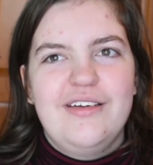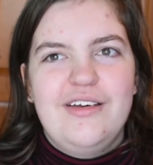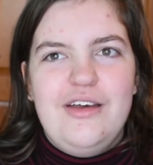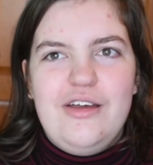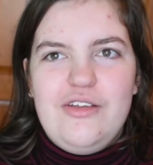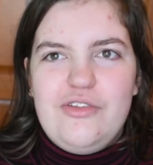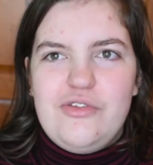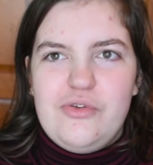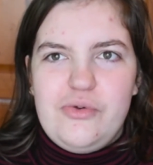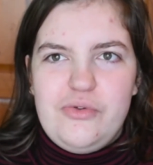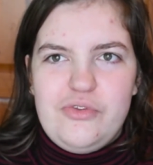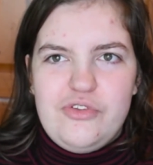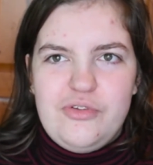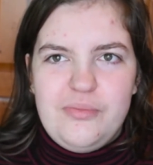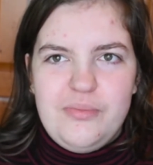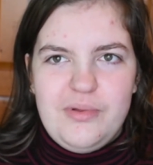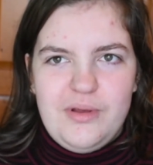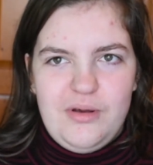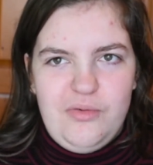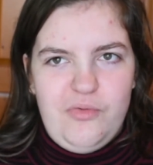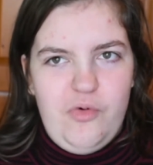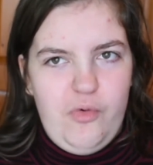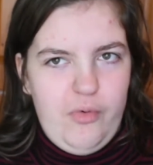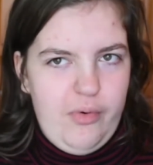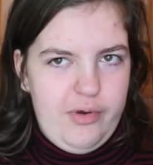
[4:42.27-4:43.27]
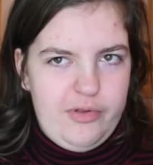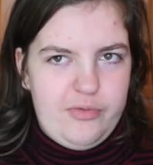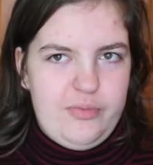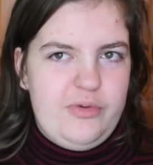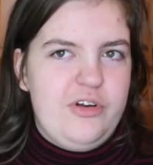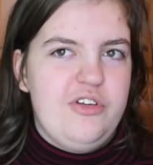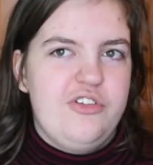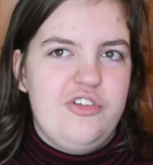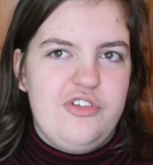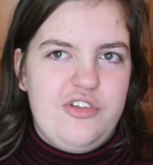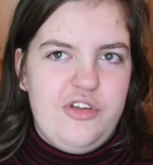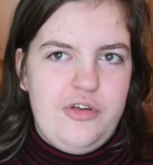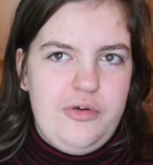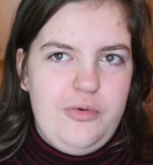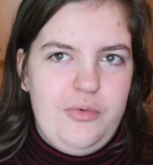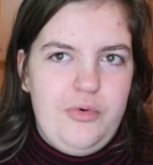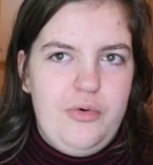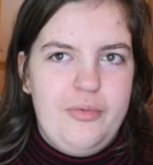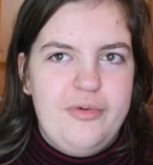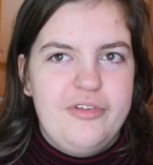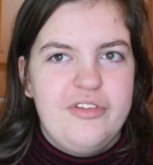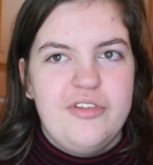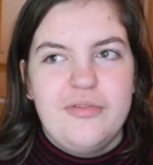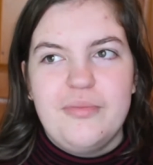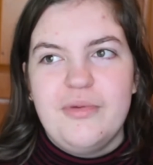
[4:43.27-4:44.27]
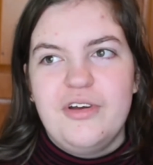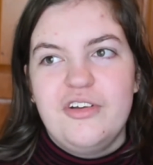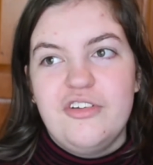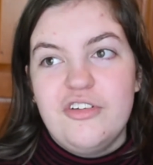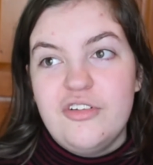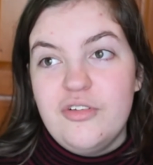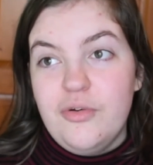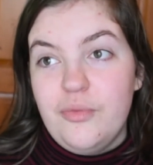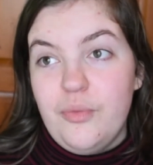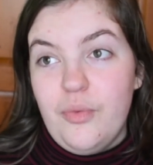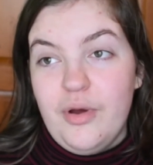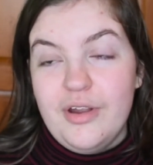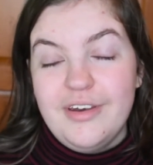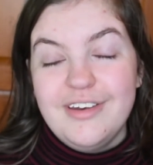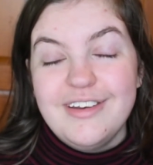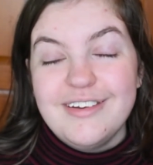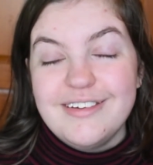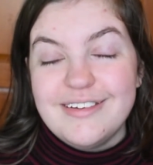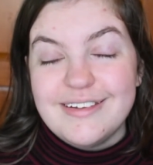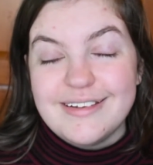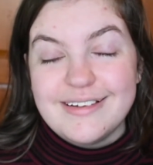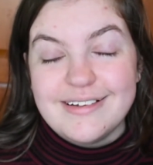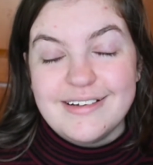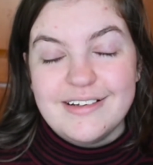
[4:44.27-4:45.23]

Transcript: It's something I've always wanted to do, almost as much as I've wanted to